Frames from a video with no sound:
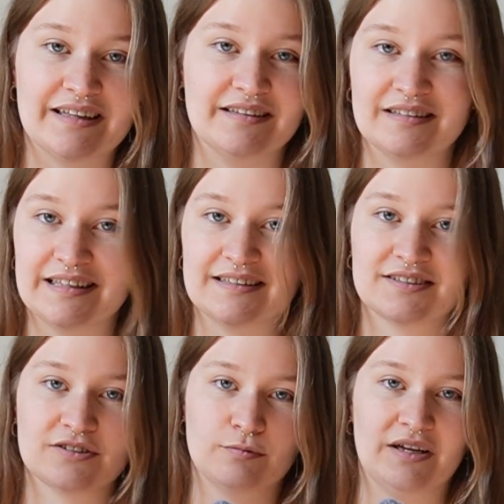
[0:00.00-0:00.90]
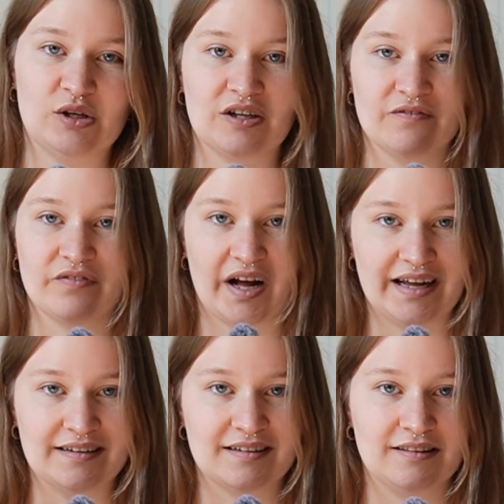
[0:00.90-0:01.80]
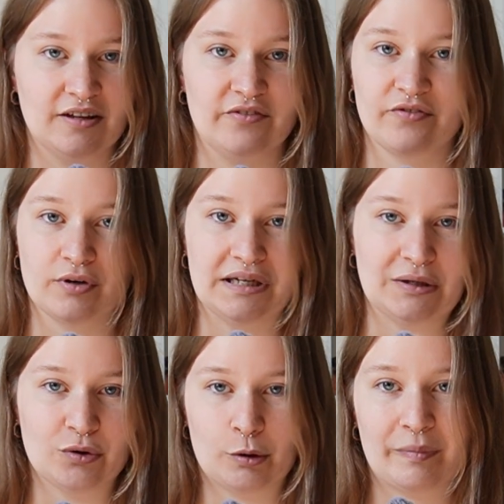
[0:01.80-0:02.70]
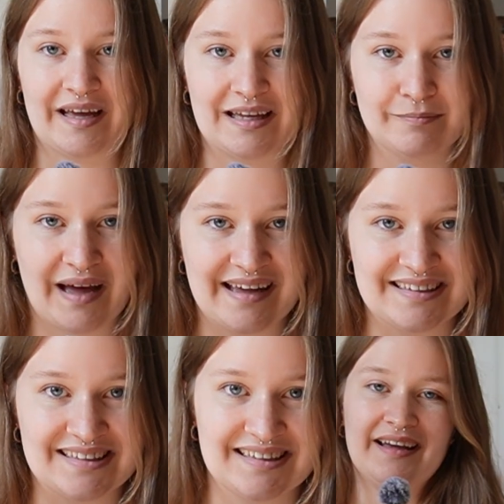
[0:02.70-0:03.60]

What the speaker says: and the links where you can find a free or a paid pattern.